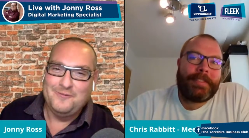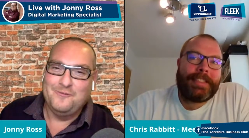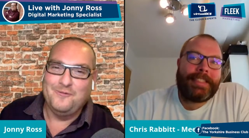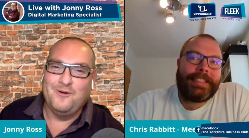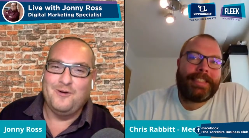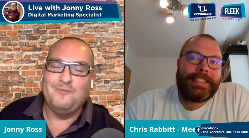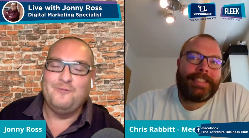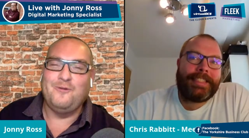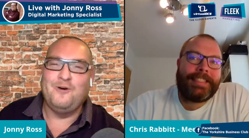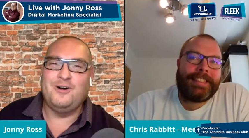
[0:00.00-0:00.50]

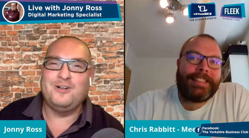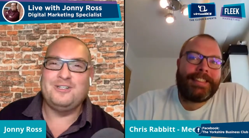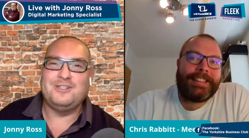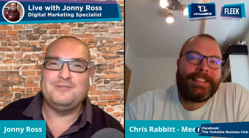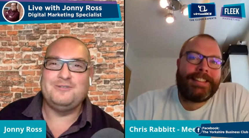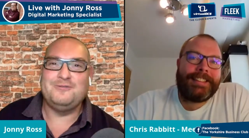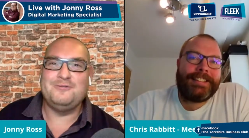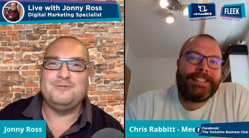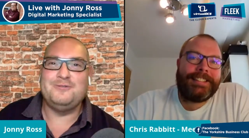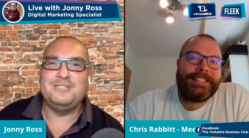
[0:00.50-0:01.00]
Speaker 1: what, what
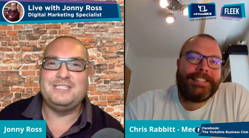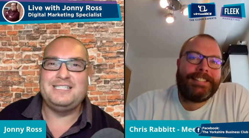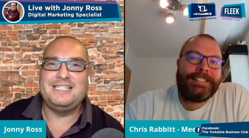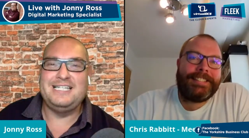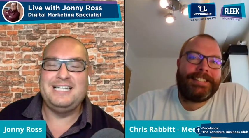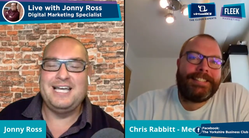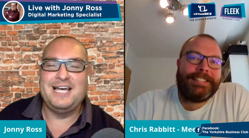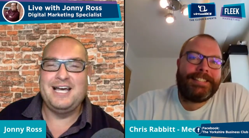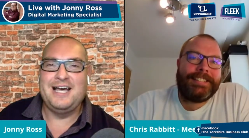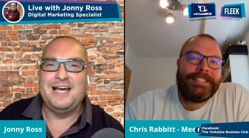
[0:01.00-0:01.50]
was
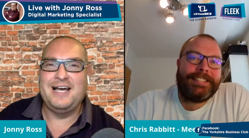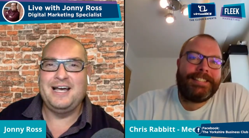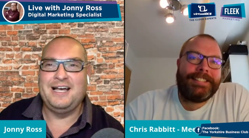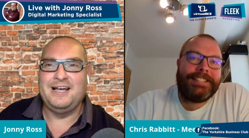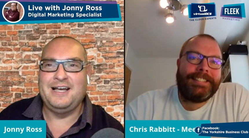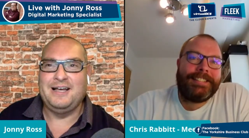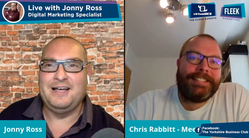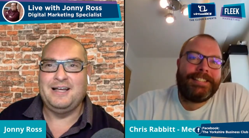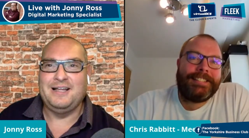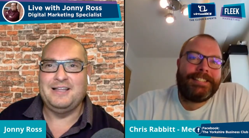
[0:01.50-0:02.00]
the
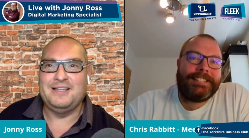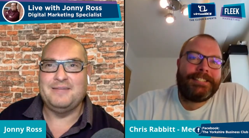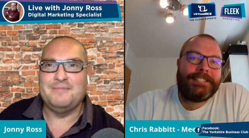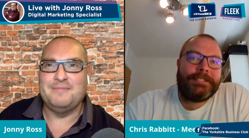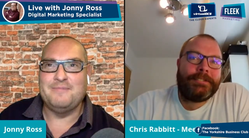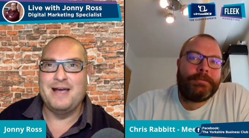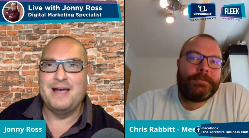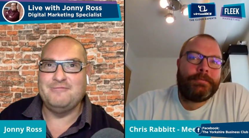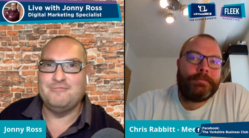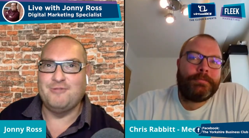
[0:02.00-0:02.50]
uh, the
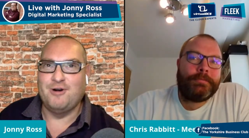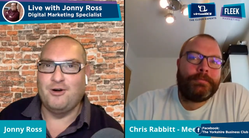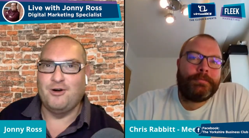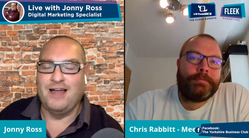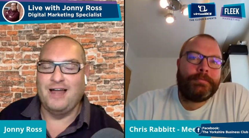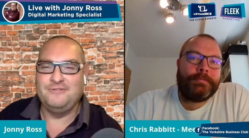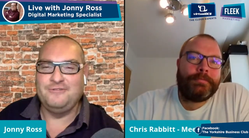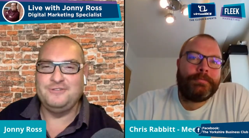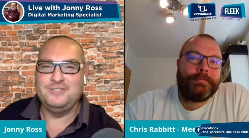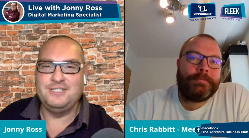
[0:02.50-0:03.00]
main role
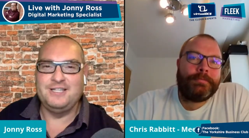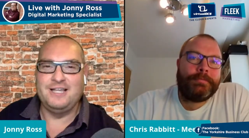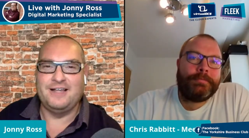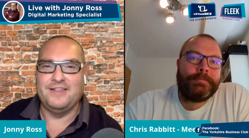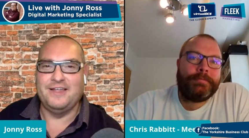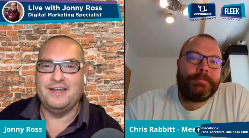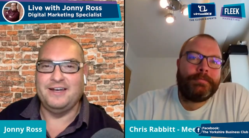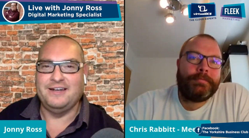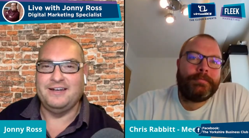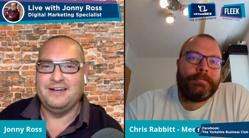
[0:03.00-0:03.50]
after that?
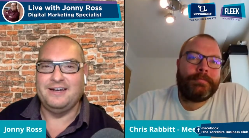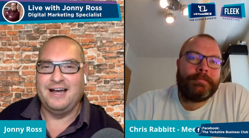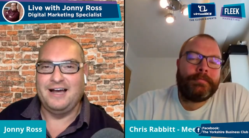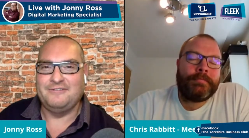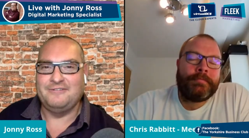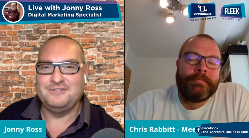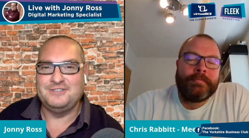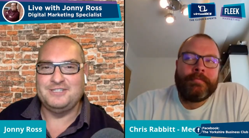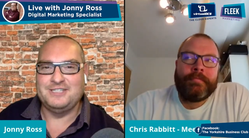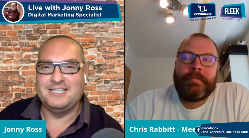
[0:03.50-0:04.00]
Then
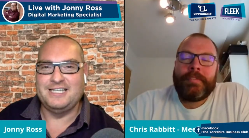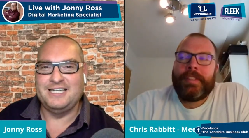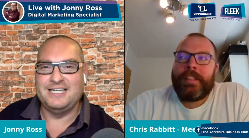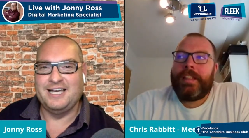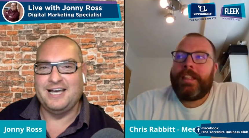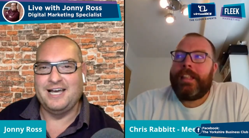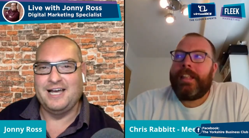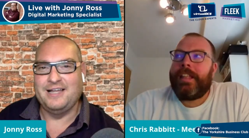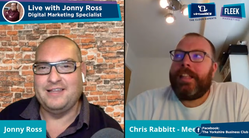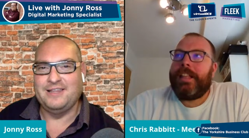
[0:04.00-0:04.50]
after the
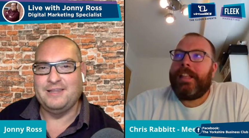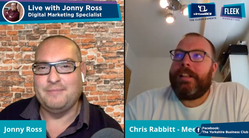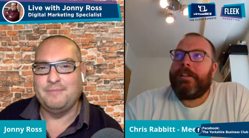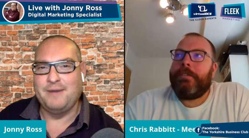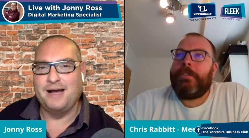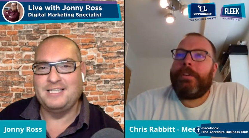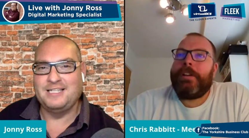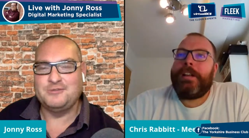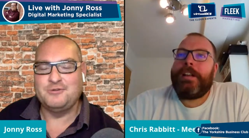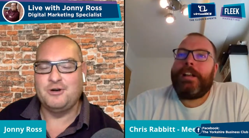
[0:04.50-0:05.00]
uh, the
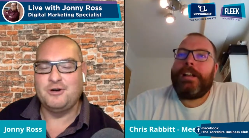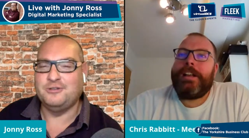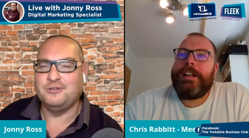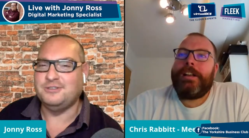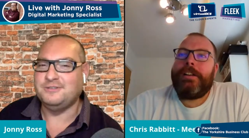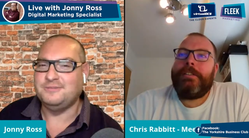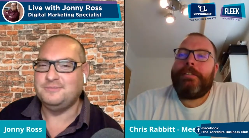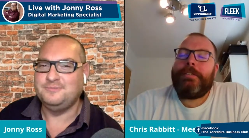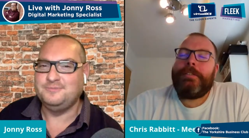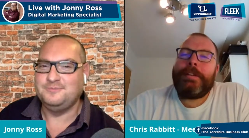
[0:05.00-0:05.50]
bass role,
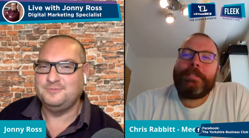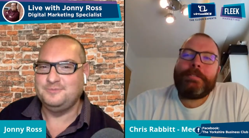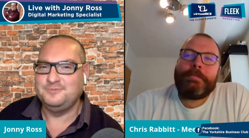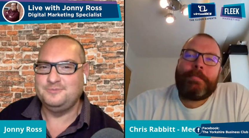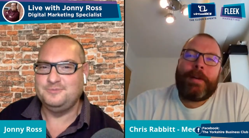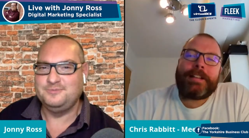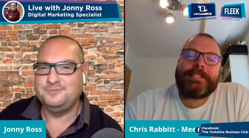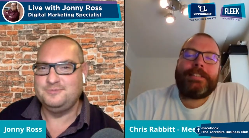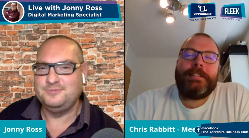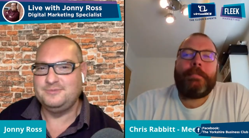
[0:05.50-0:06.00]
Speaker 2: I
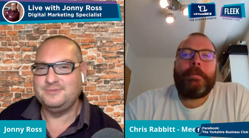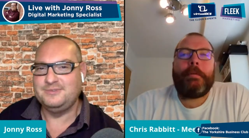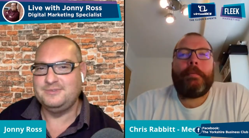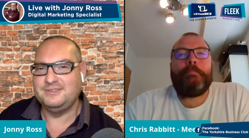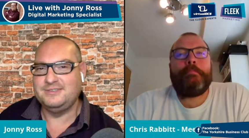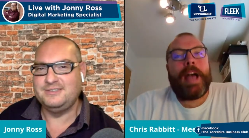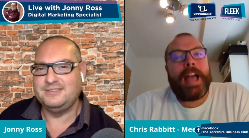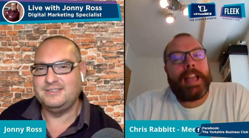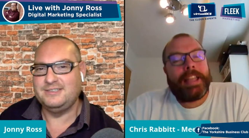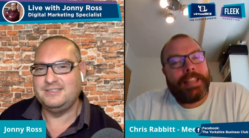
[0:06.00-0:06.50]
went into bass
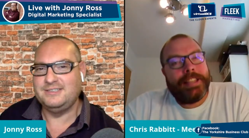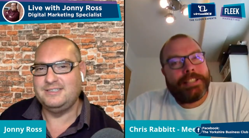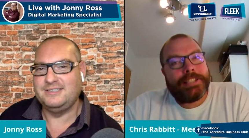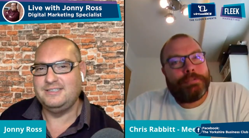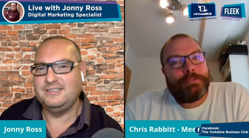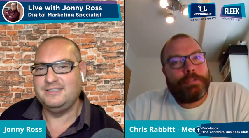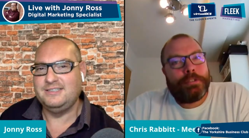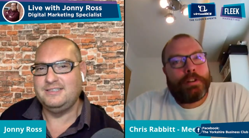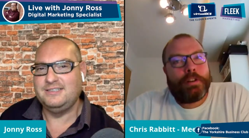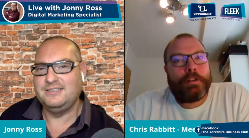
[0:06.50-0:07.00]
and
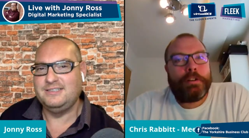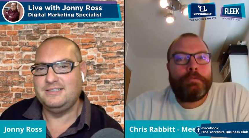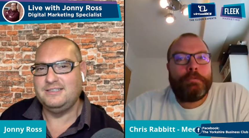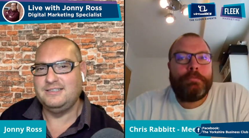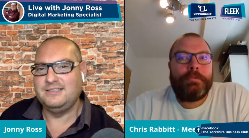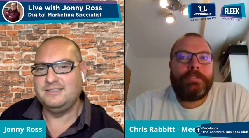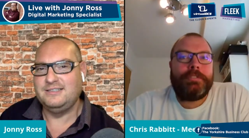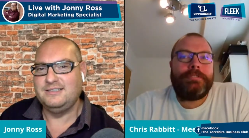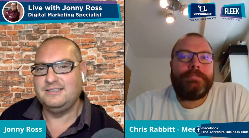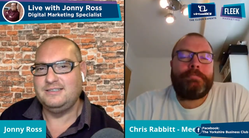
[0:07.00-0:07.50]
back into
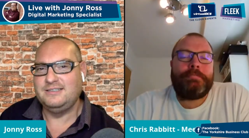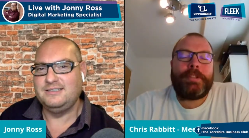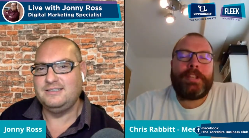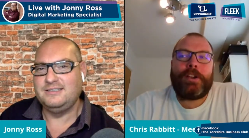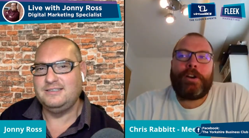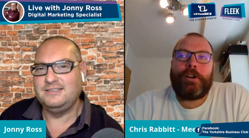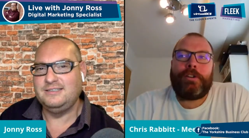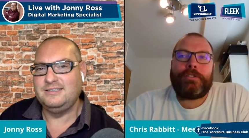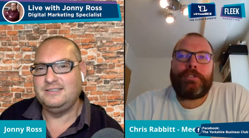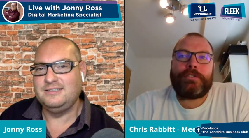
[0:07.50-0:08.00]

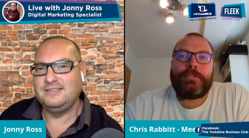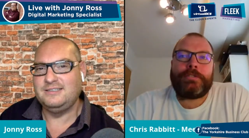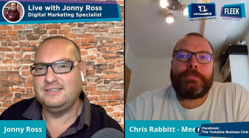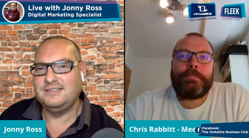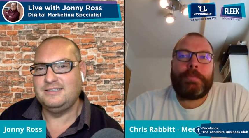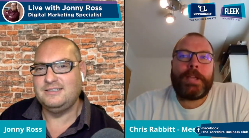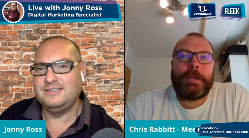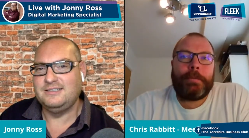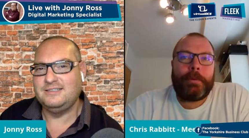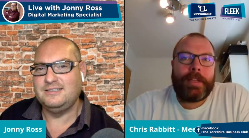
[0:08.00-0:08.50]
recruitment
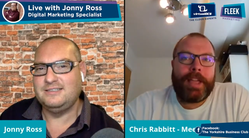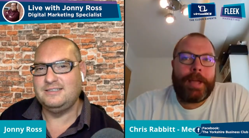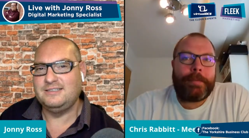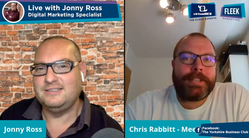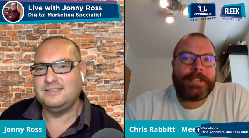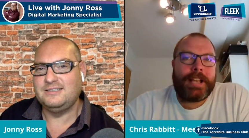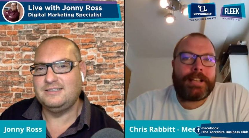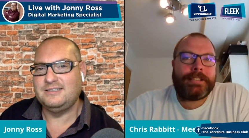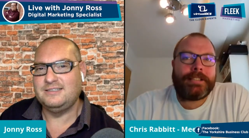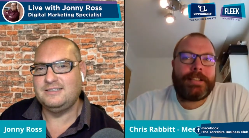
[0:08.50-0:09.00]
because people
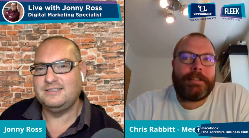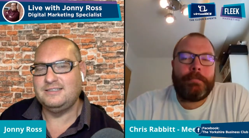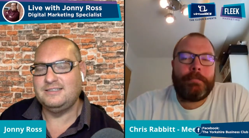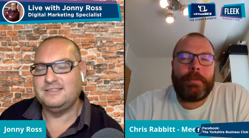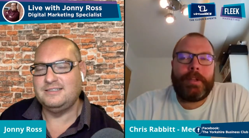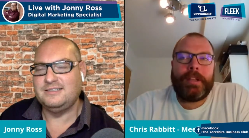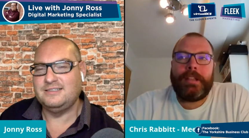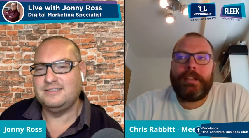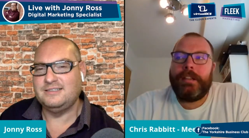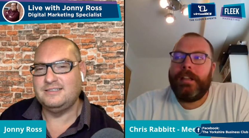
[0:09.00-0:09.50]
kept
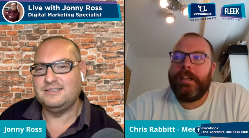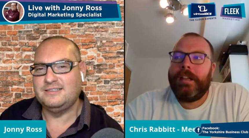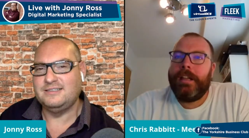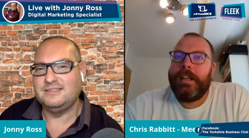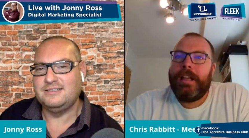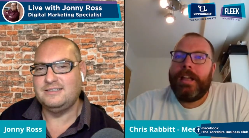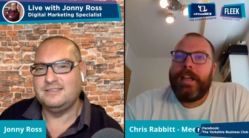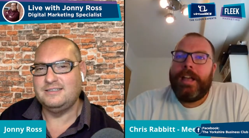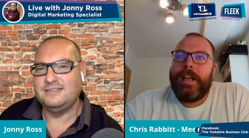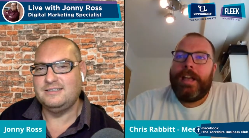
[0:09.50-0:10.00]
asking me,
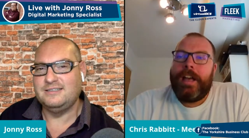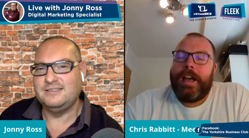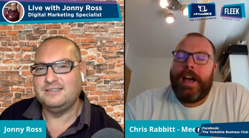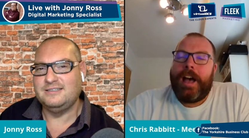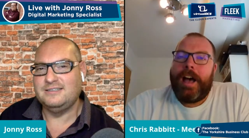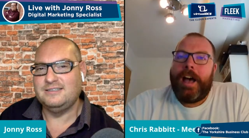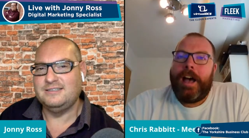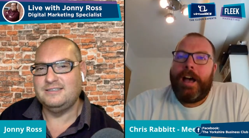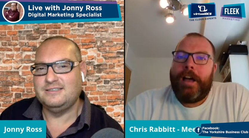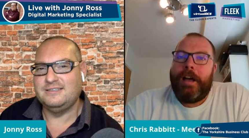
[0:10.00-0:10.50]

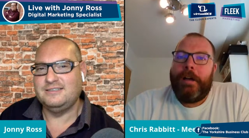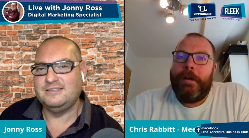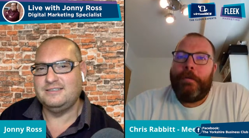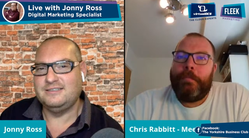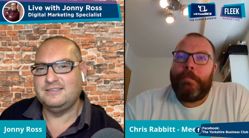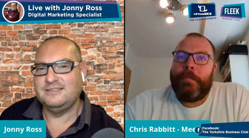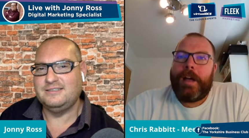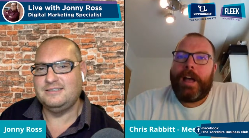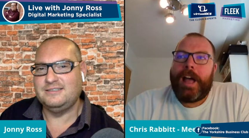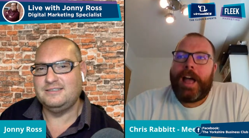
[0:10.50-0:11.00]

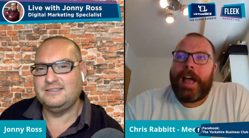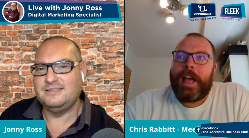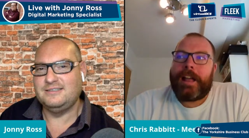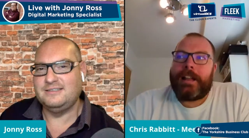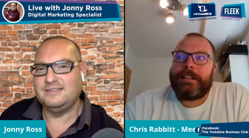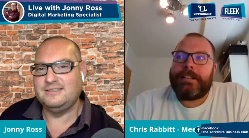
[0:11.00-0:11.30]
um,